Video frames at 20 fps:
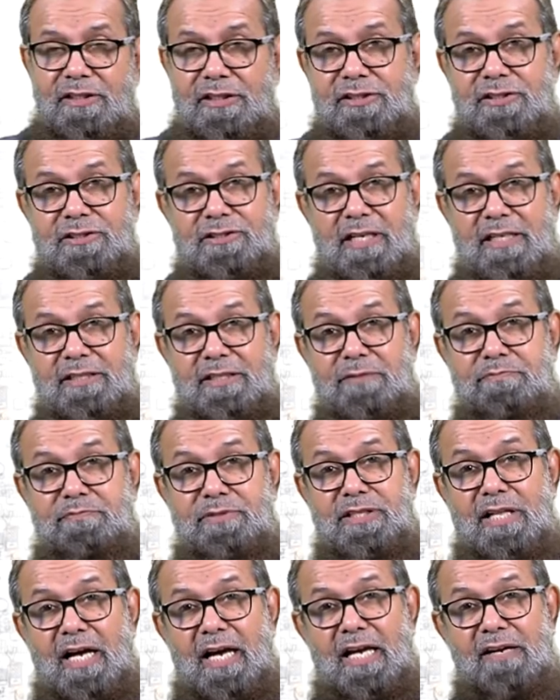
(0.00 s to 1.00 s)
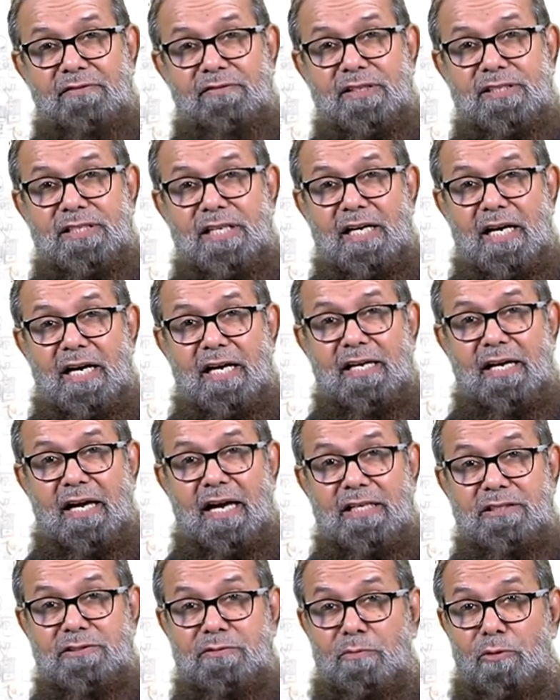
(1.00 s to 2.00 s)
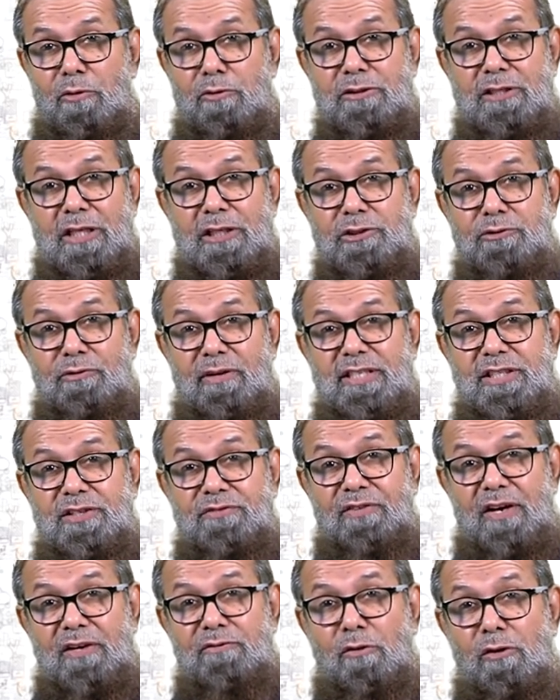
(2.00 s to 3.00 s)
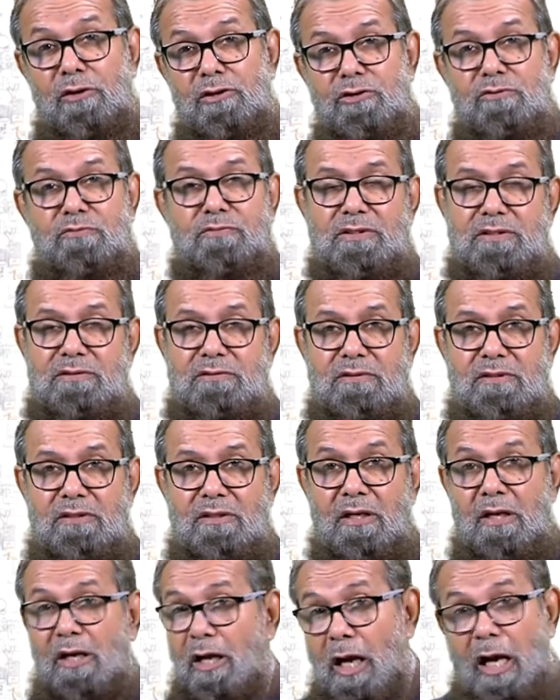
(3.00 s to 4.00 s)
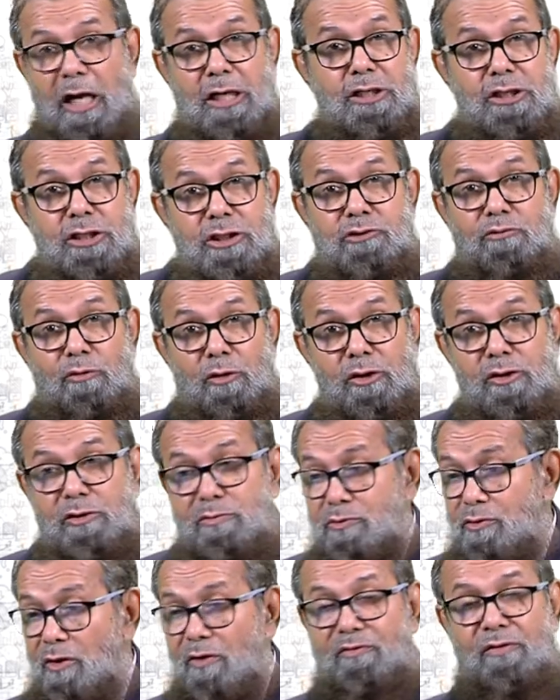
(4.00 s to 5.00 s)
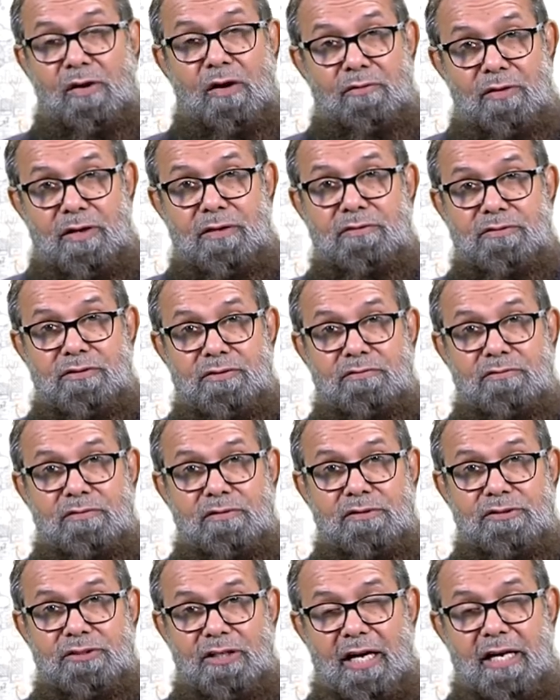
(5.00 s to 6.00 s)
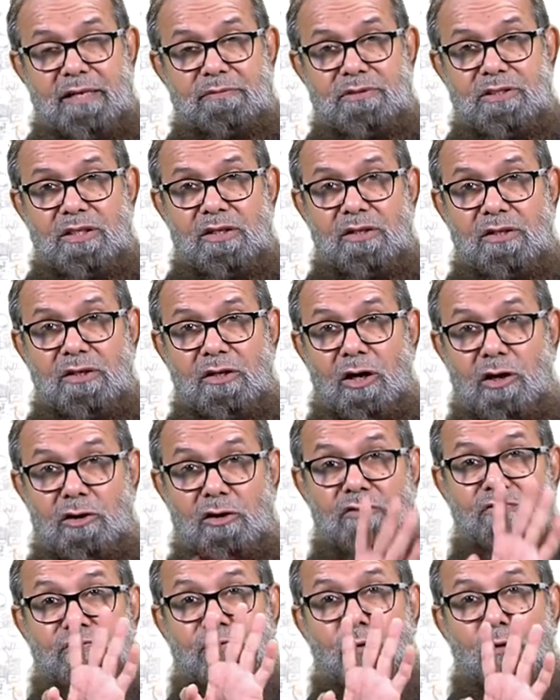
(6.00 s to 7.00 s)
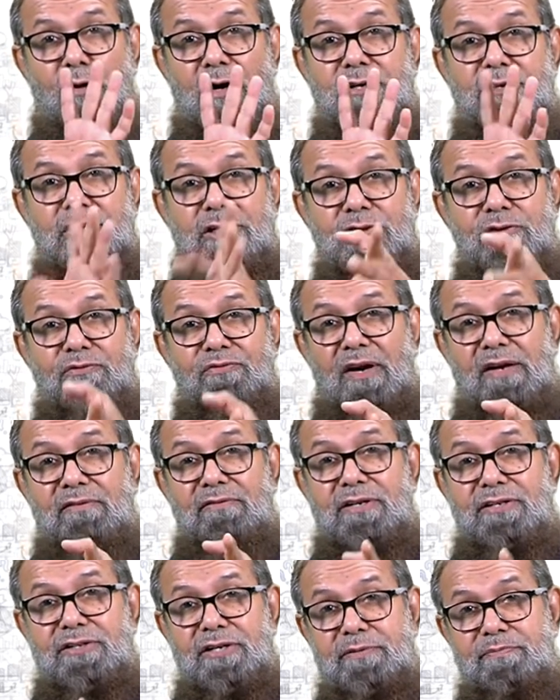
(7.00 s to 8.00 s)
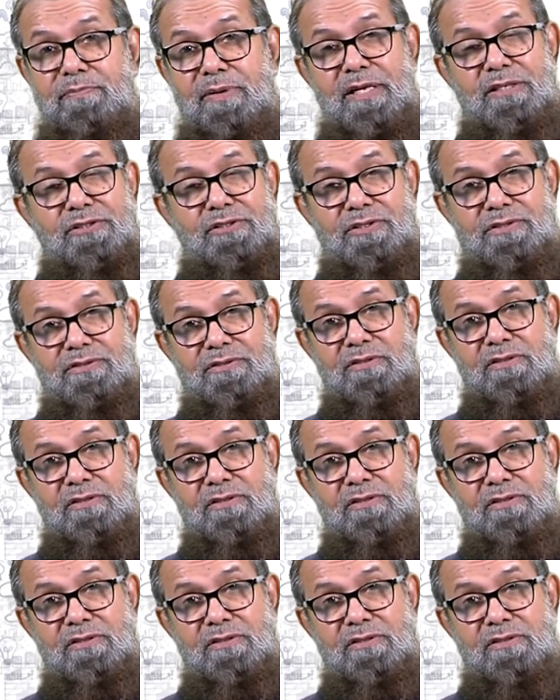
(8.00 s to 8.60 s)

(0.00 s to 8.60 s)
It is said that Bidayah wal Nihaya has more than 25 volumes and each volumes of our times around 400 to 500 pages.